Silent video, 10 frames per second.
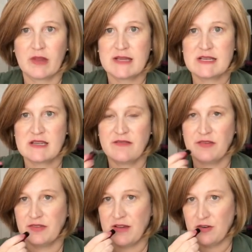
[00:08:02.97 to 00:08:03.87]
It doesn't have a
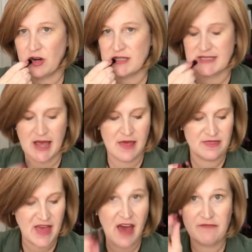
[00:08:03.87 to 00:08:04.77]
flavor or
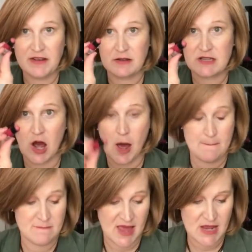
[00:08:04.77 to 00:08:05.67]
scent. That feels
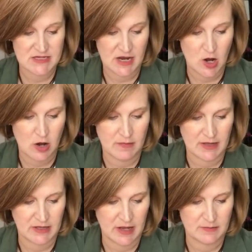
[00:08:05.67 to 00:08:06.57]
amazing on
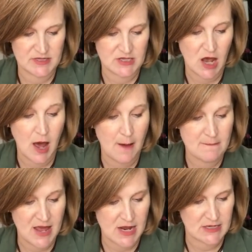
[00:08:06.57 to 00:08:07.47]
my lips.
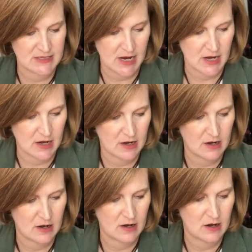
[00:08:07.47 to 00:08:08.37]
Amazing.
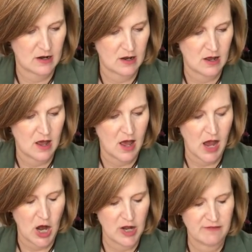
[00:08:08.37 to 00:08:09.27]

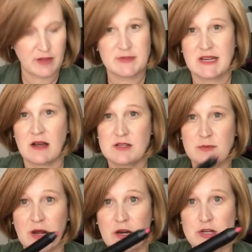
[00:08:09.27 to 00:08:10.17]
I already have lipstick on, so
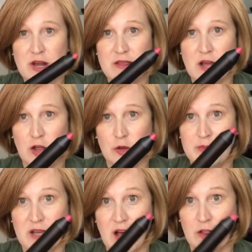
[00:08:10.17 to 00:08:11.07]
I'm not gonna try the color,
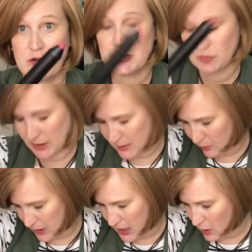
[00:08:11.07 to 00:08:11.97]
but the color is really
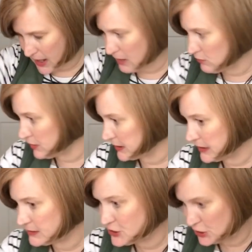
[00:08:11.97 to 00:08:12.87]
pretty. Okay, I
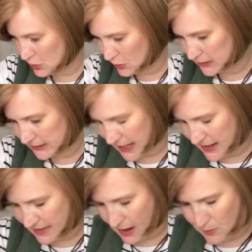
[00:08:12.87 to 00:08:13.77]
really do
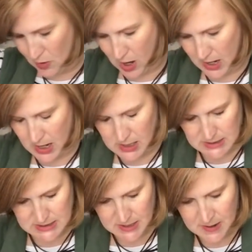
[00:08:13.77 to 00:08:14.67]
like that
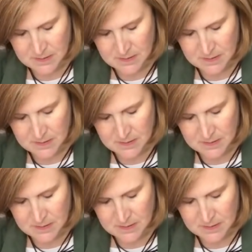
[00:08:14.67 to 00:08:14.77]
product.